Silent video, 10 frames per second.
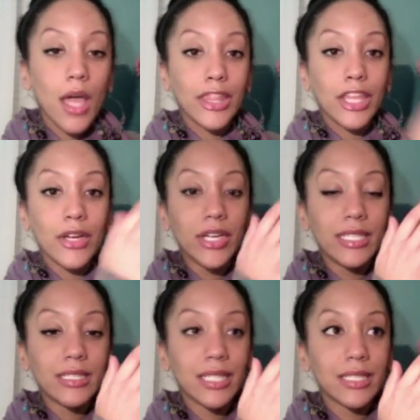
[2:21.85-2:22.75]
there
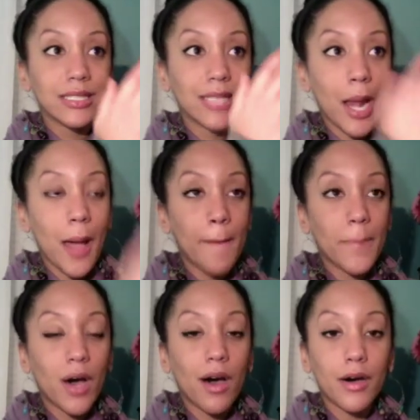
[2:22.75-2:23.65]
is a setup
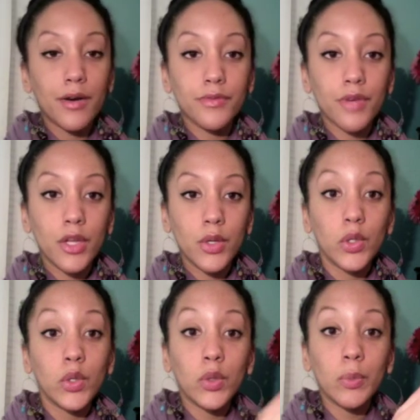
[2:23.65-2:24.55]
of
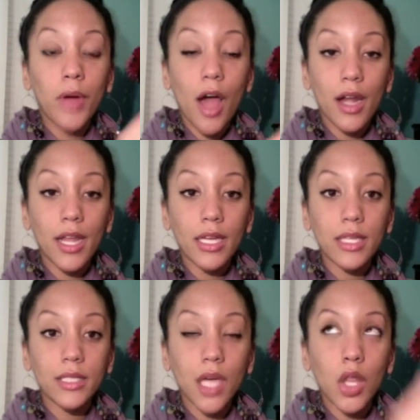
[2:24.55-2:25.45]
new
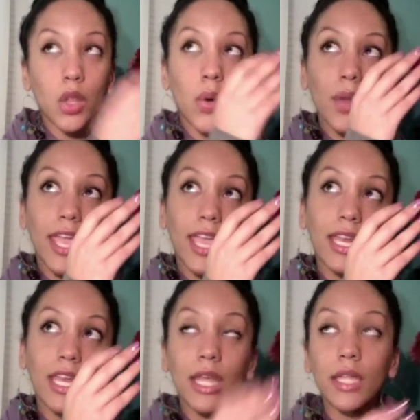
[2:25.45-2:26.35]
products
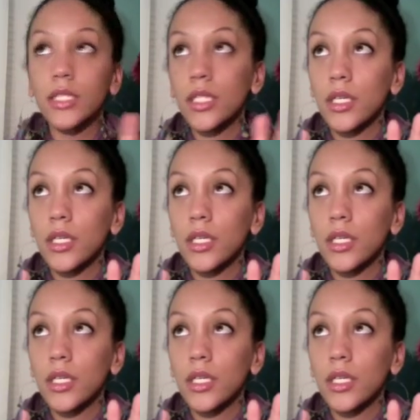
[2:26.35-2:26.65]
located